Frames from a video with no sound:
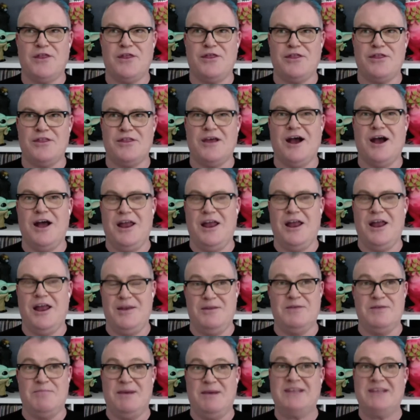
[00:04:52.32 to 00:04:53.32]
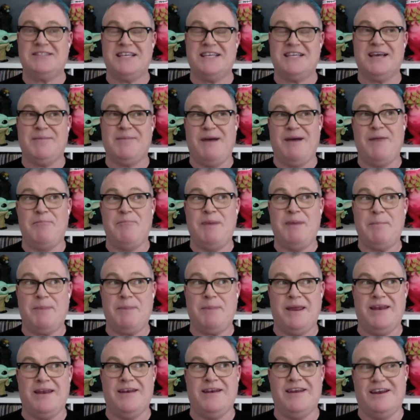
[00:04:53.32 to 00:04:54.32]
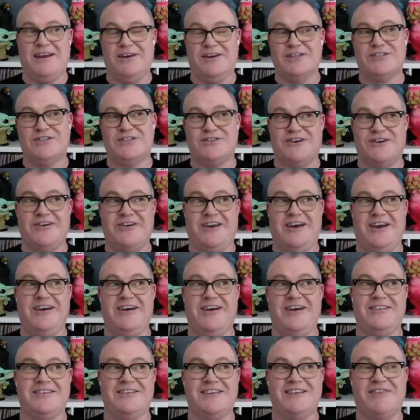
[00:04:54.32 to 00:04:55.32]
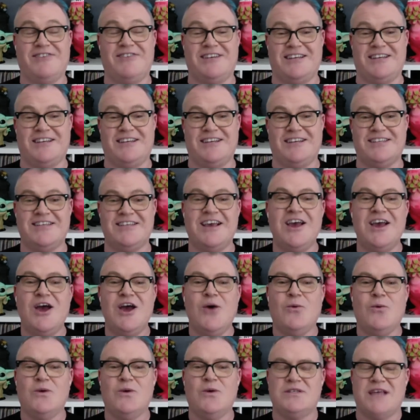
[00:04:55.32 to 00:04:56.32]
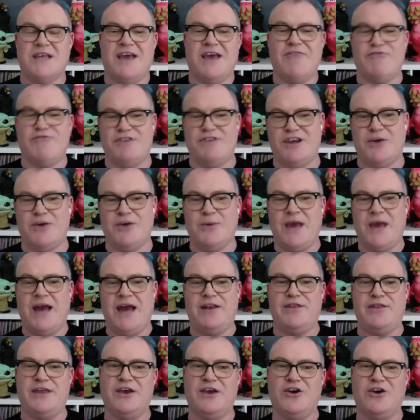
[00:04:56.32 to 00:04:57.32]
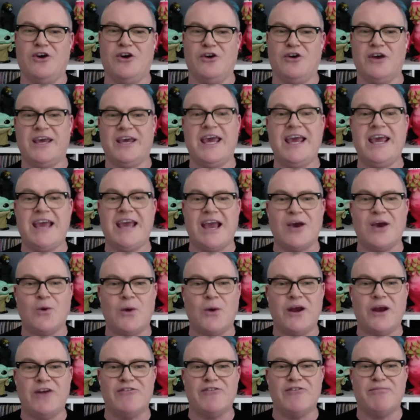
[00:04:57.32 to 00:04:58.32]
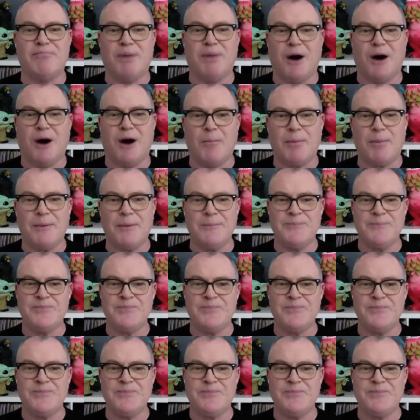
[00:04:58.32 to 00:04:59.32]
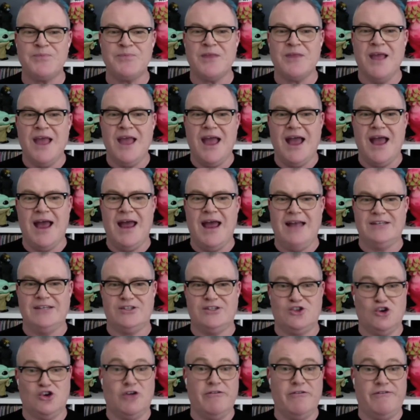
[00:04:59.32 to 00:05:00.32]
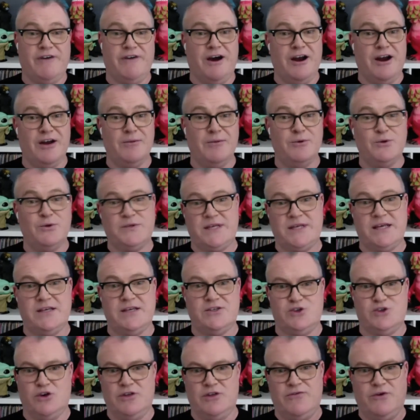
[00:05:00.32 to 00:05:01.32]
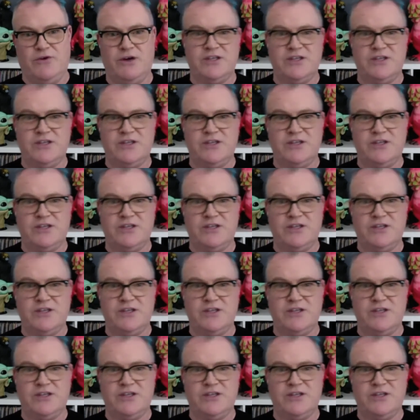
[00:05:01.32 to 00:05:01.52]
the best thing about Pippin in Australia in the 70s was that every year we had a thing called King and Queen of Pop. And John Farnham, who sings "You're the Voice, Try and